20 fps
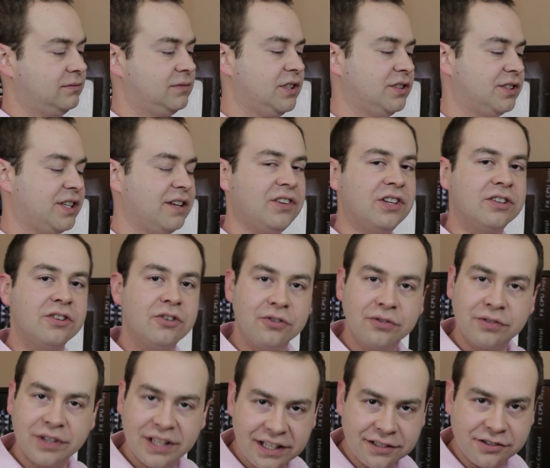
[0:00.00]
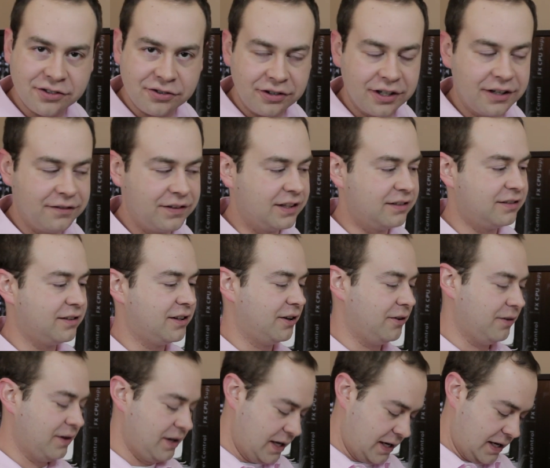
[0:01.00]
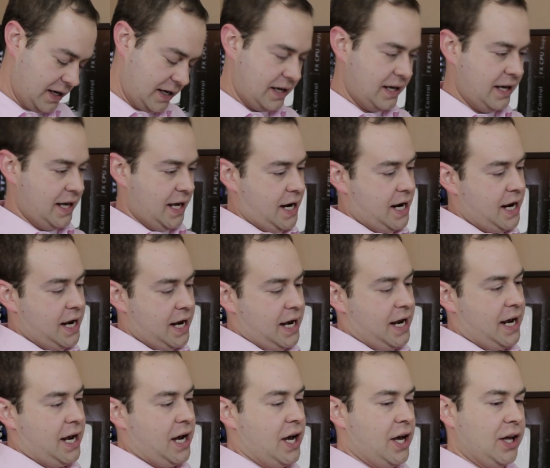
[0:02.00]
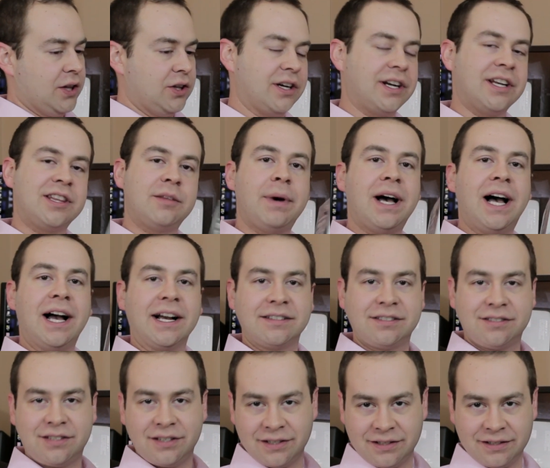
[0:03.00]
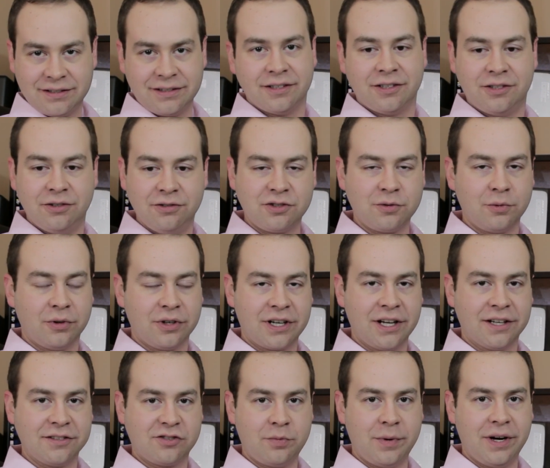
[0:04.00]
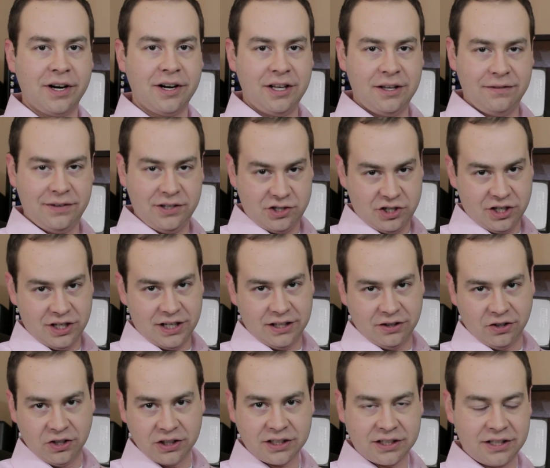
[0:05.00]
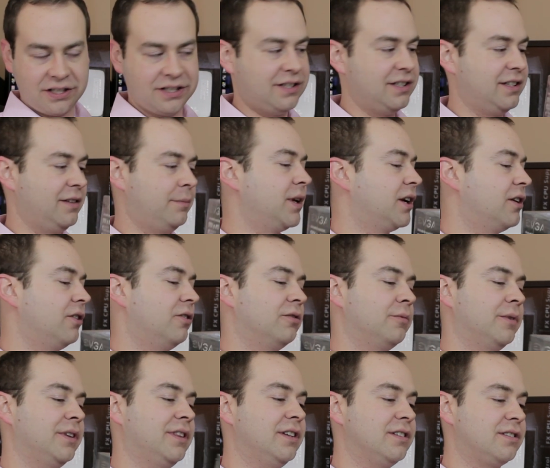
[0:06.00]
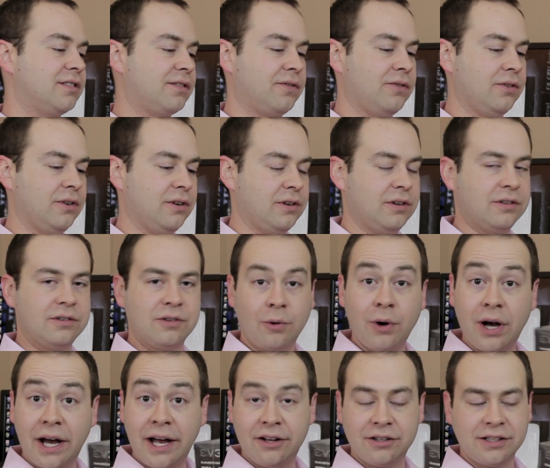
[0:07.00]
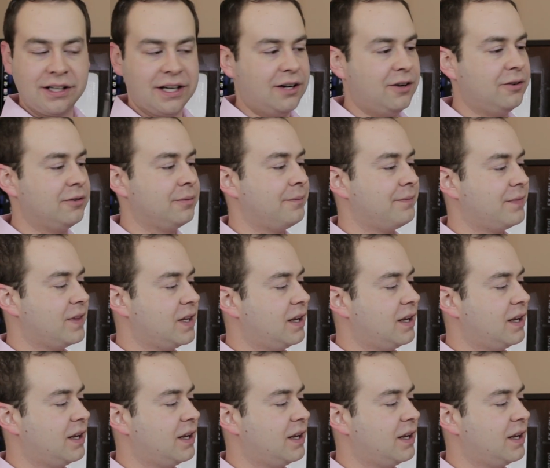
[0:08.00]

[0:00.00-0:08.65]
Just give you a little history of this, though. Looking at the box, usual and customary EVGA look. They've been going with this for a little while now.